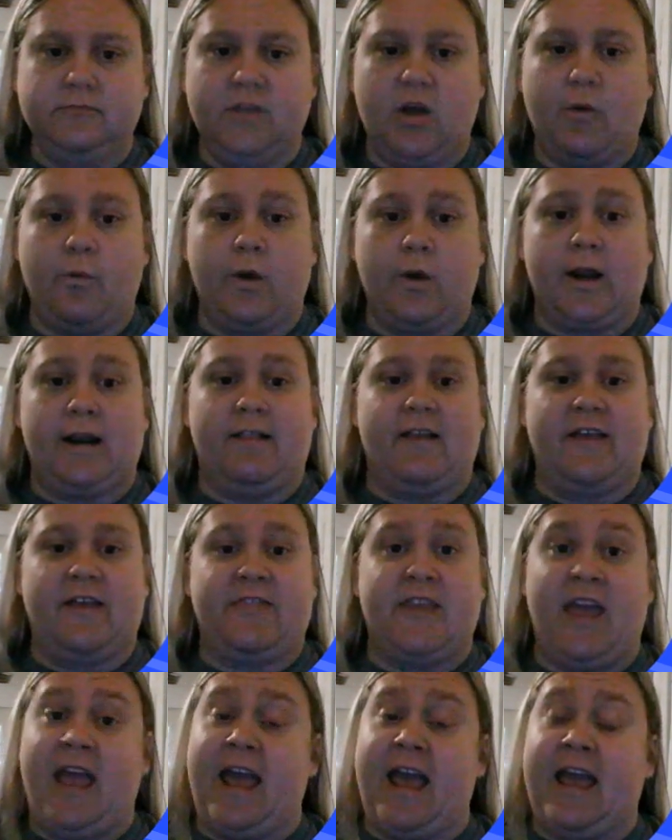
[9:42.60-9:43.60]
We're going to let the
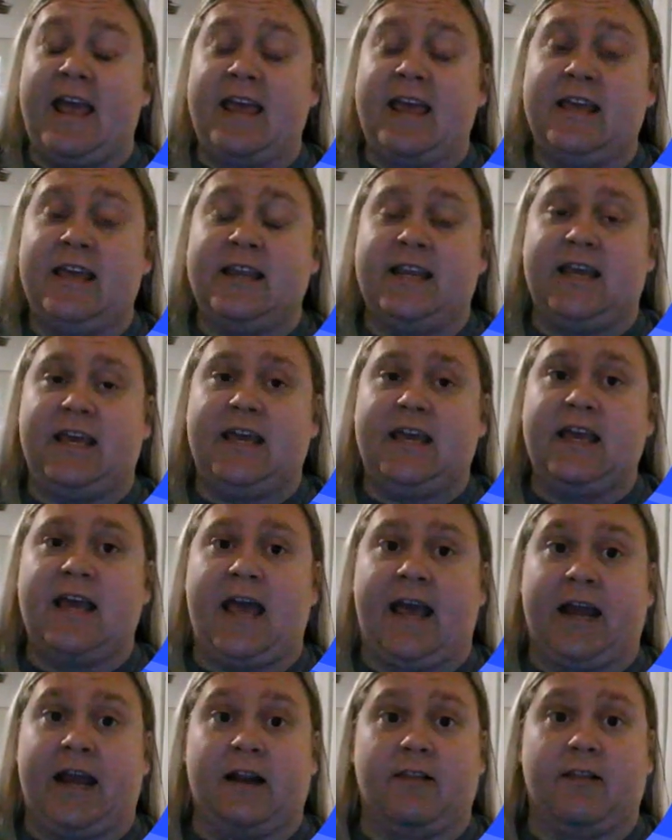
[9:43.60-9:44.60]
AED
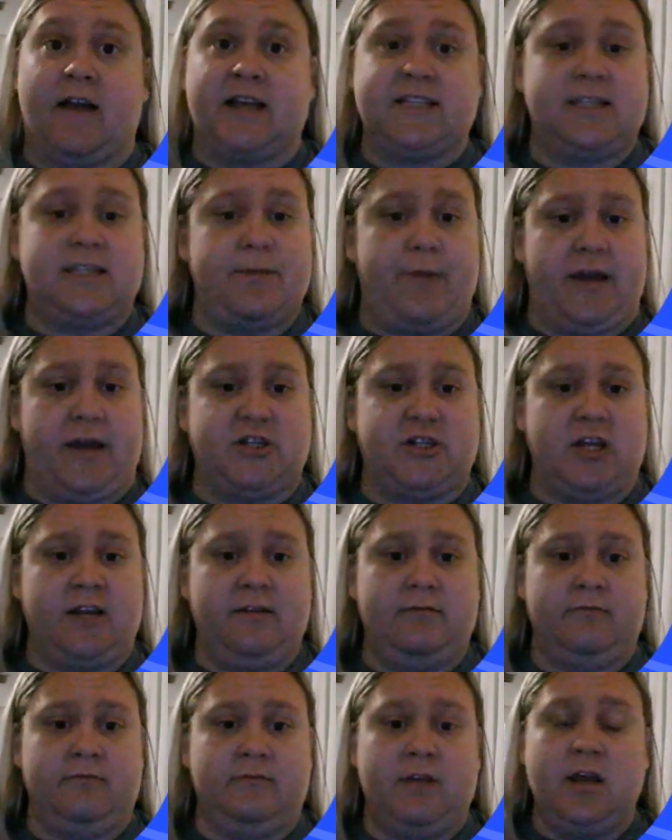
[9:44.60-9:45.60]
analyze the patient.
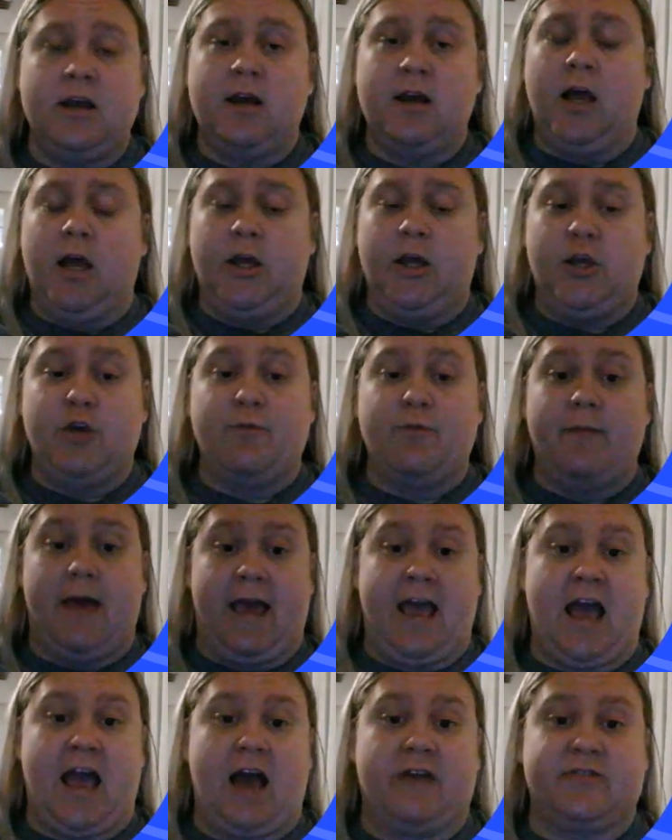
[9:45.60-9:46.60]
You may
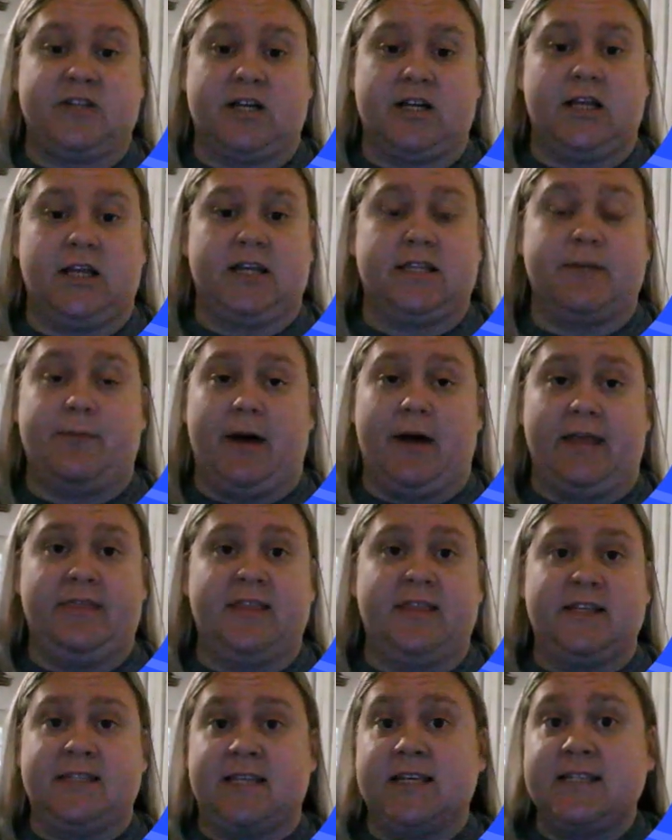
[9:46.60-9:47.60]
have to click the button
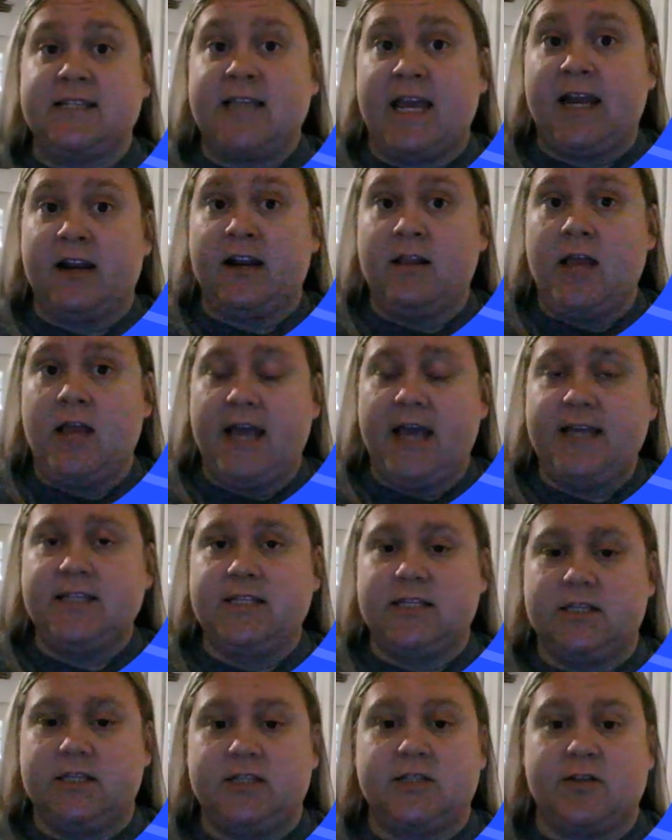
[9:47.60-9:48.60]
that says analyze
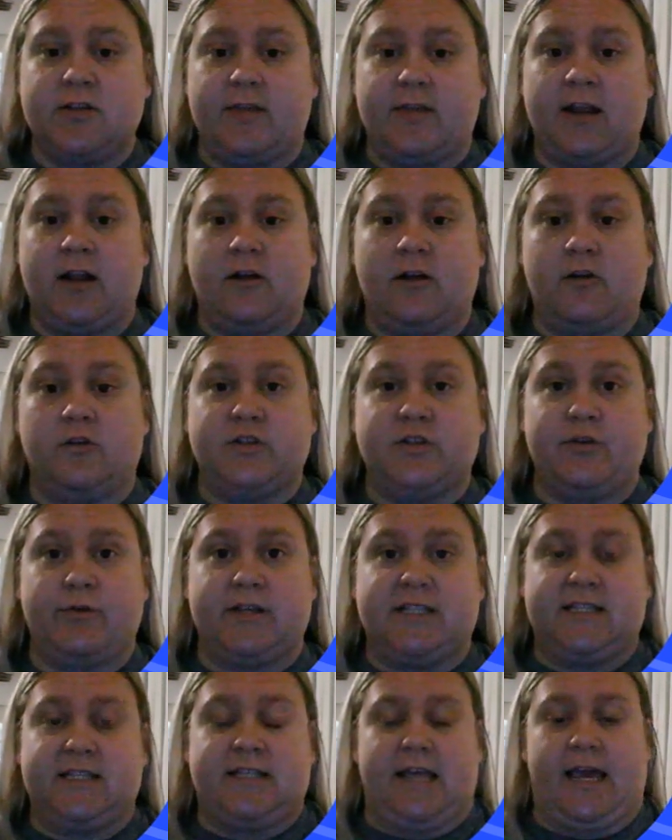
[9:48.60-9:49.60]
so that it'll do
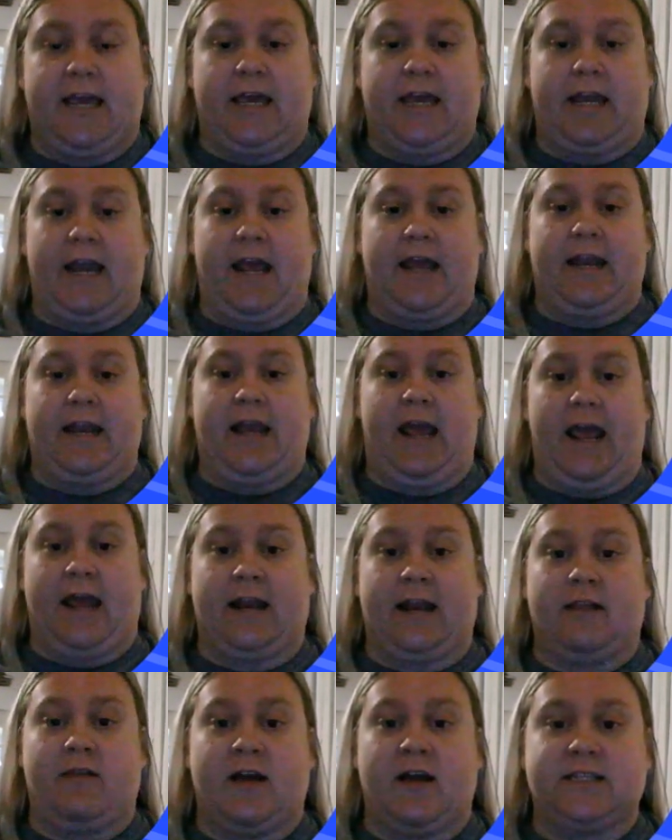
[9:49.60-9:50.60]
its thing and
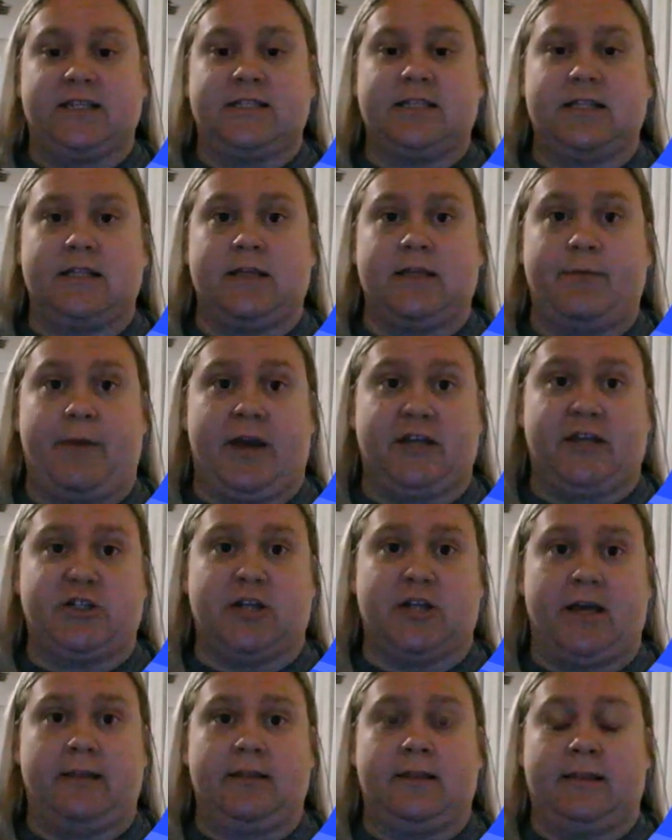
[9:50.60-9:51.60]
analyze the
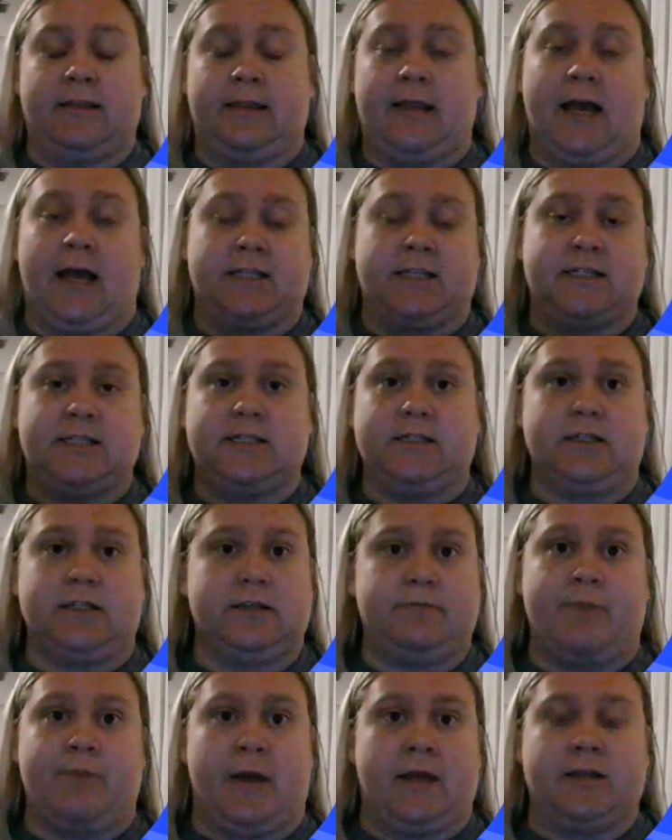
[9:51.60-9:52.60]
patient, and that's
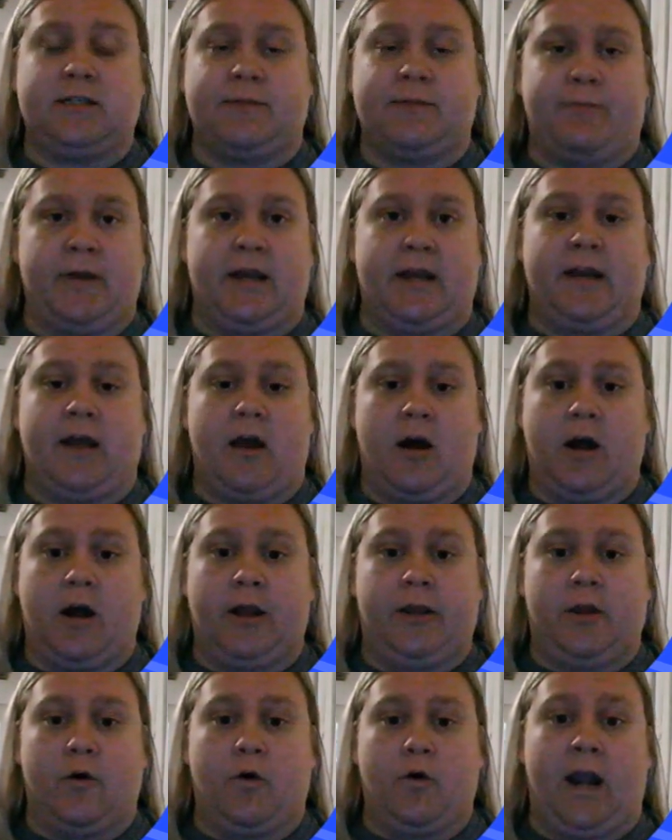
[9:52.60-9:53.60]
dependent
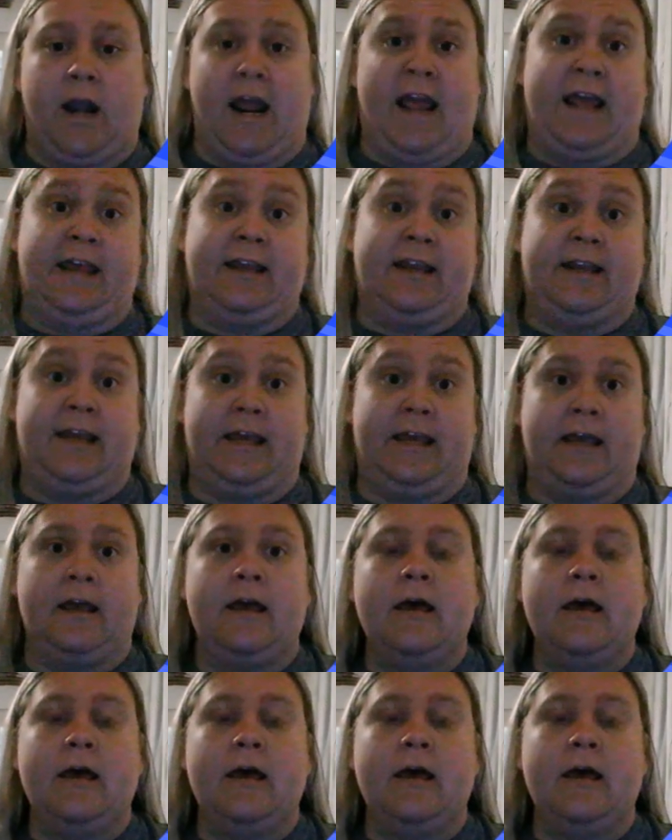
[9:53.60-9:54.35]
on your AED.